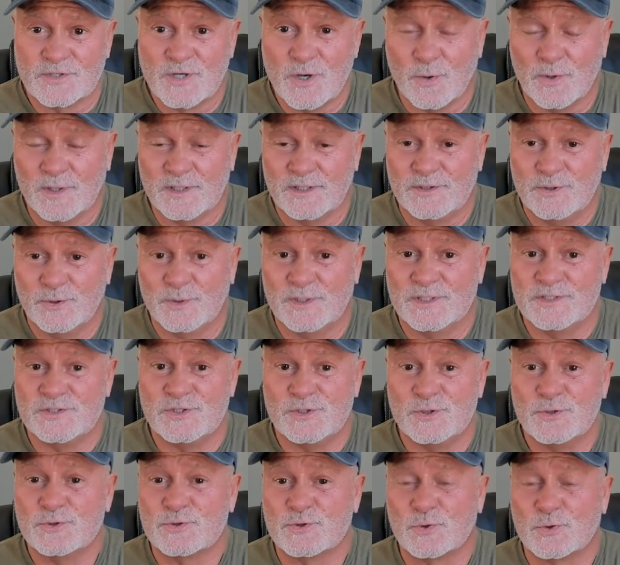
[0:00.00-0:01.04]
is going to
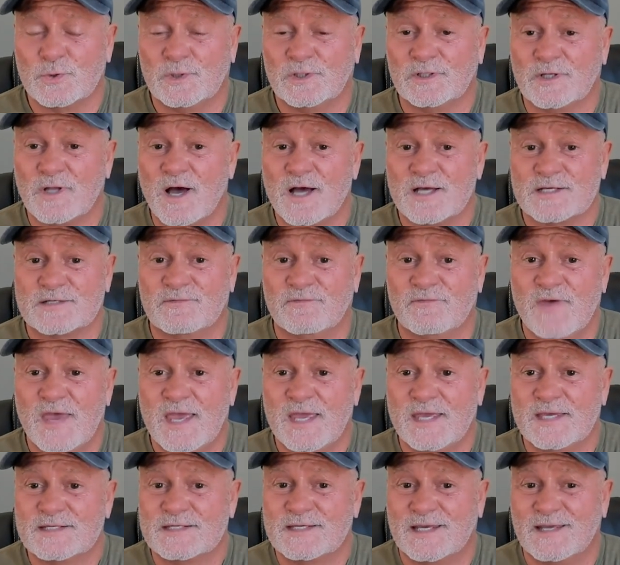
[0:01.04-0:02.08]
his usual Las
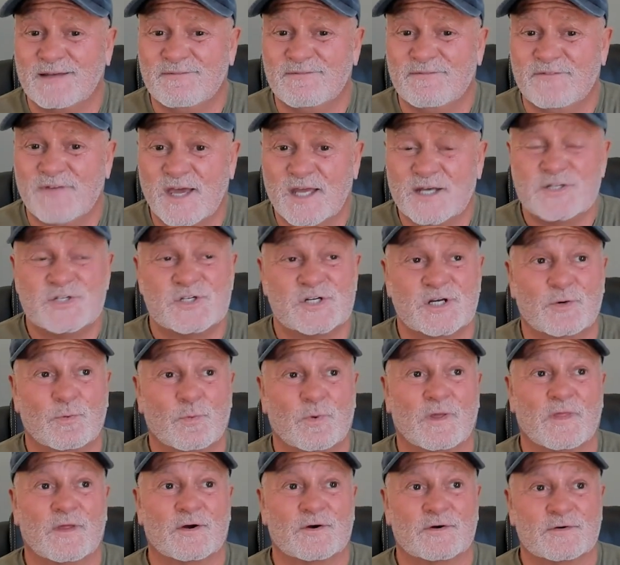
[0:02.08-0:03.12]
Vegas
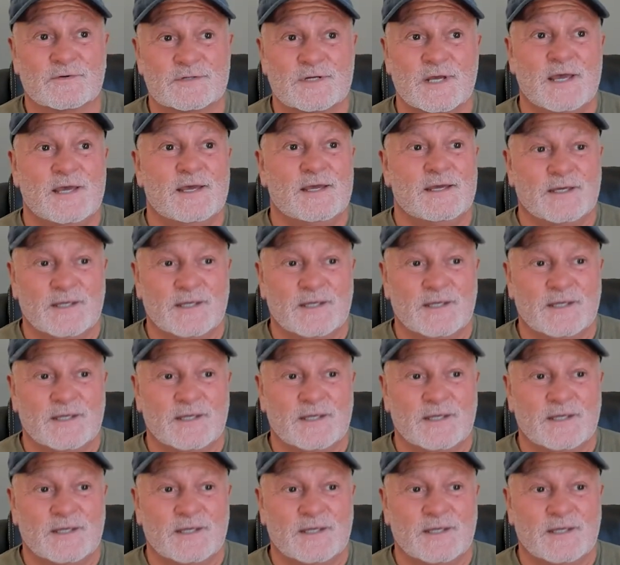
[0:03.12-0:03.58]
convention where there's